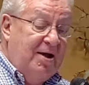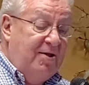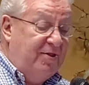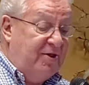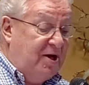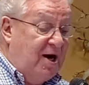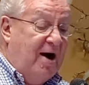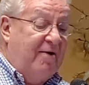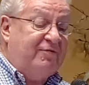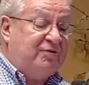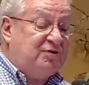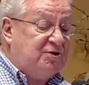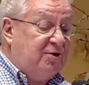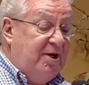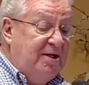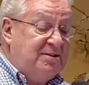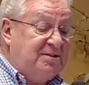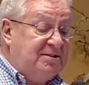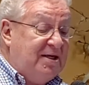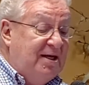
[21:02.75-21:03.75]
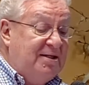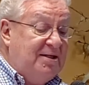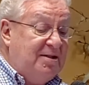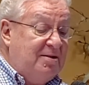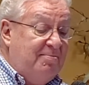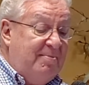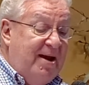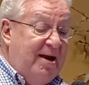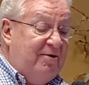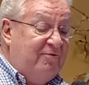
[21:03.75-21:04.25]
The officer had said to
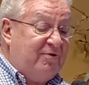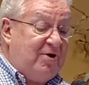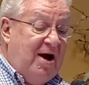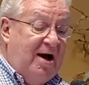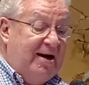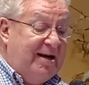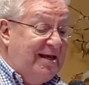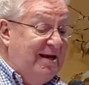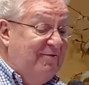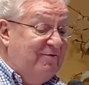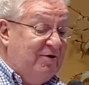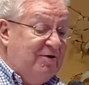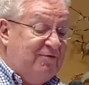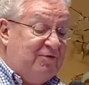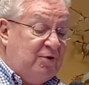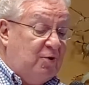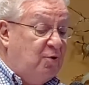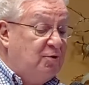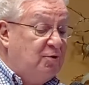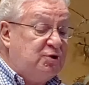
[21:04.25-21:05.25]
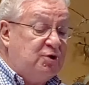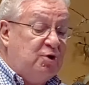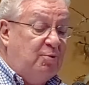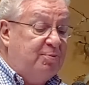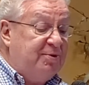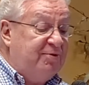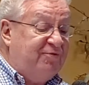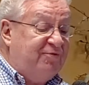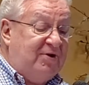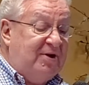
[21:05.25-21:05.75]
the man of God, "Even if the should
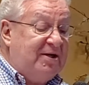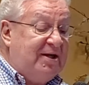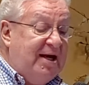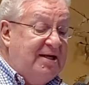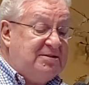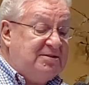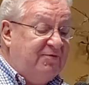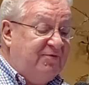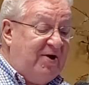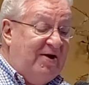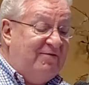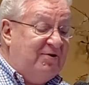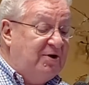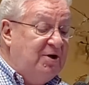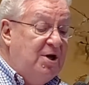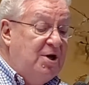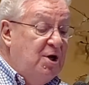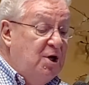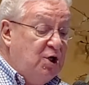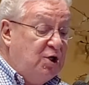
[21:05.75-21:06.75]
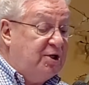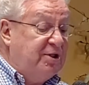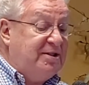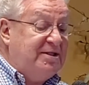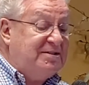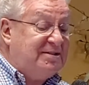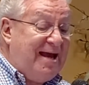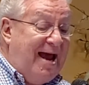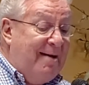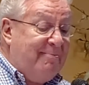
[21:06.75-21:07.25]
open the floodgates of heaven, could
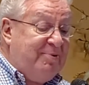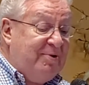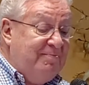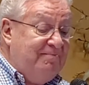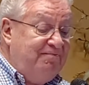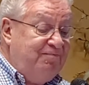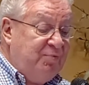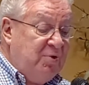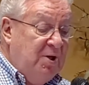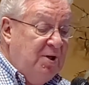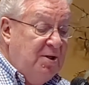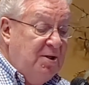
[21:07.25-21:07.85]
this happen?"